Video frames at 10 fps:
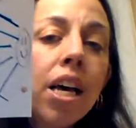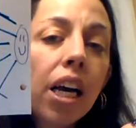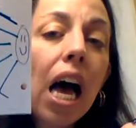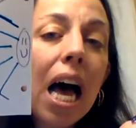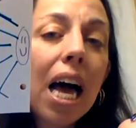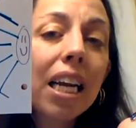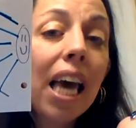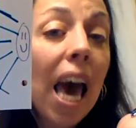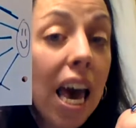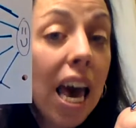
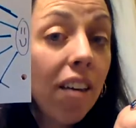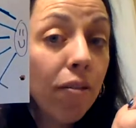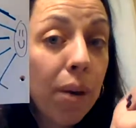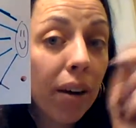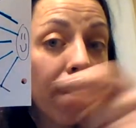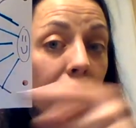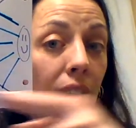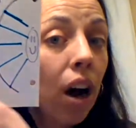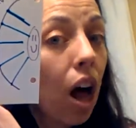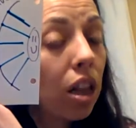concave mirror,
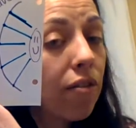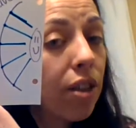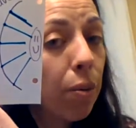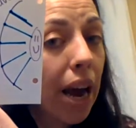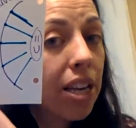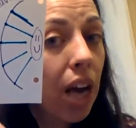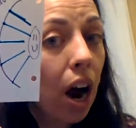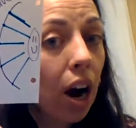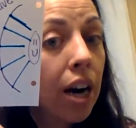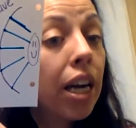all of the rays are